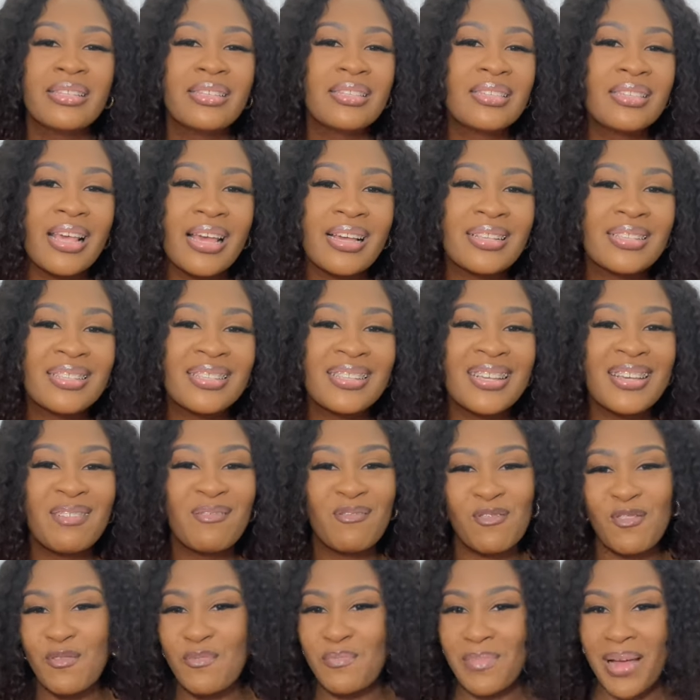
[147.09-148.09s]
sexy,
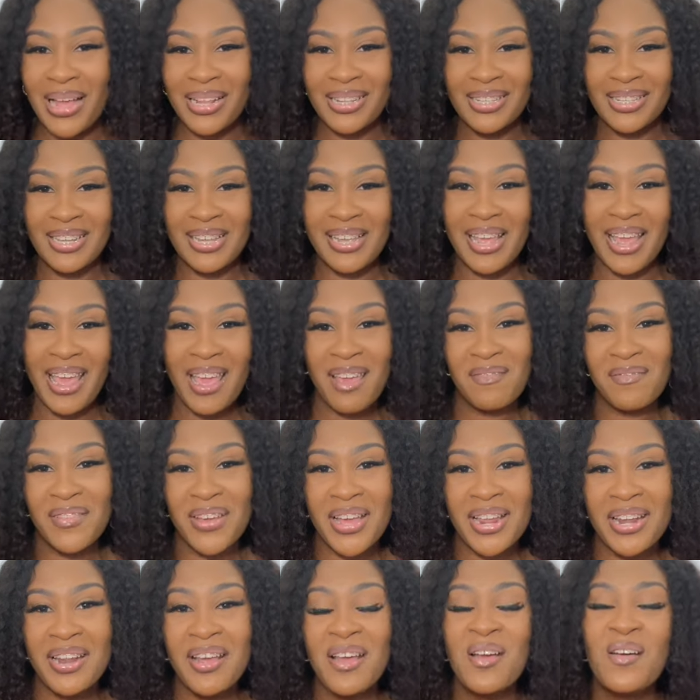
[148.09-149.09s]
romantic
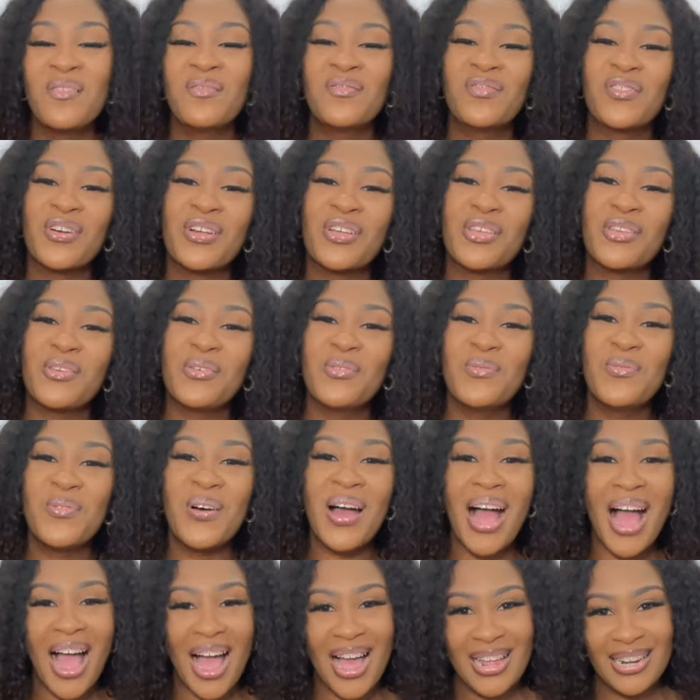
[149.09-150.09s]
haven for
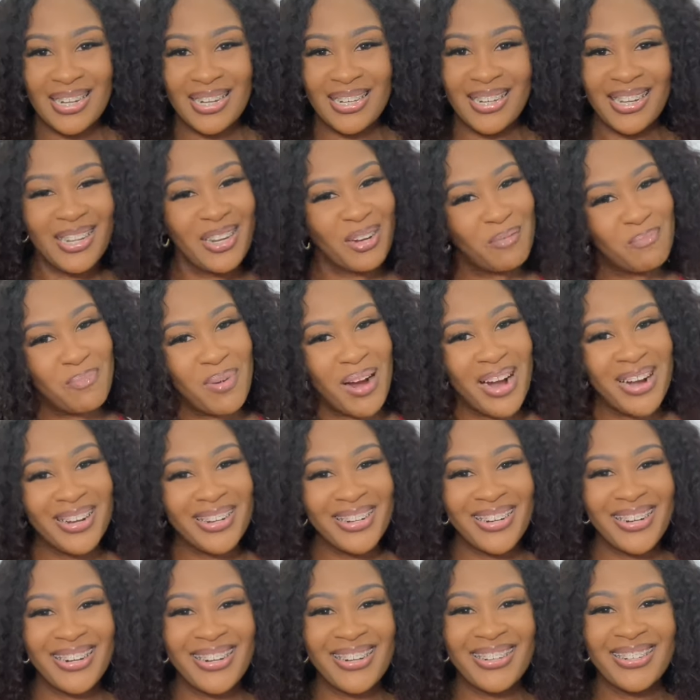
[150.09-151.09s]
you and your
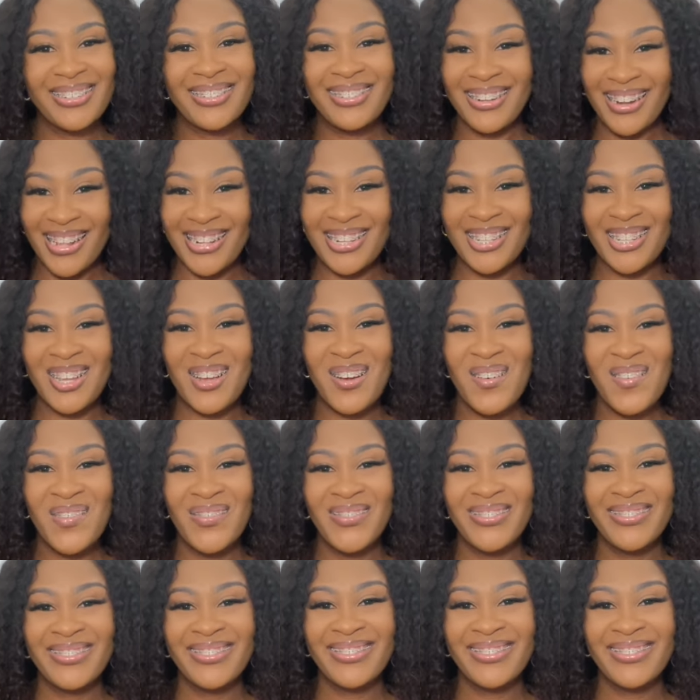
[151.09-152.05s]
partner. Let's go.